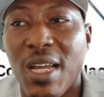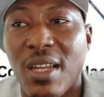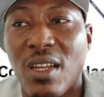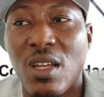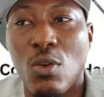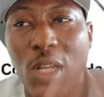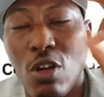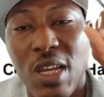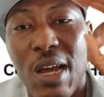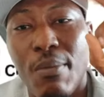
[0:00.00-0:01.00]
We are talking
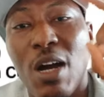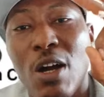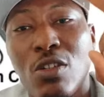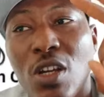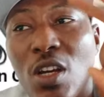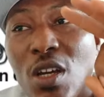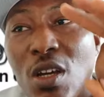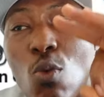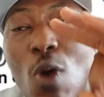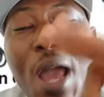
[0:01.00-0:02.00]
about why
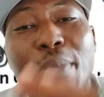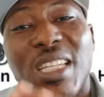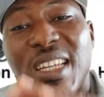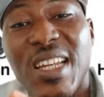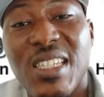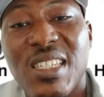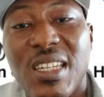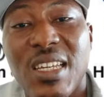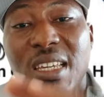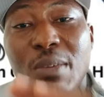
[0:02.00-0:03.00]
maintenance, the
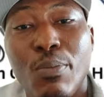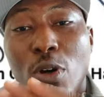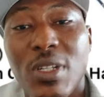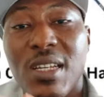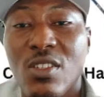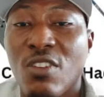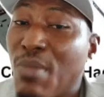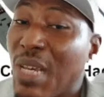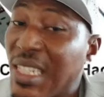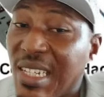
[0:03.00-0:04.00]
importance of
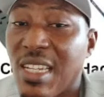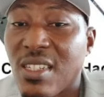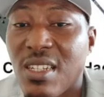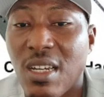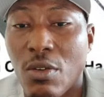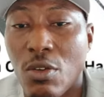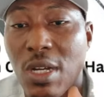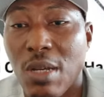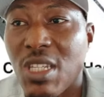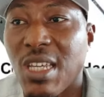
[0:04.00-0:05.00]
maintenance now. You can be
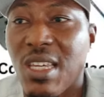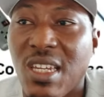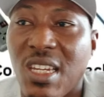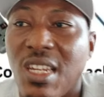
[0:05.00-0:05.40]
taking it down.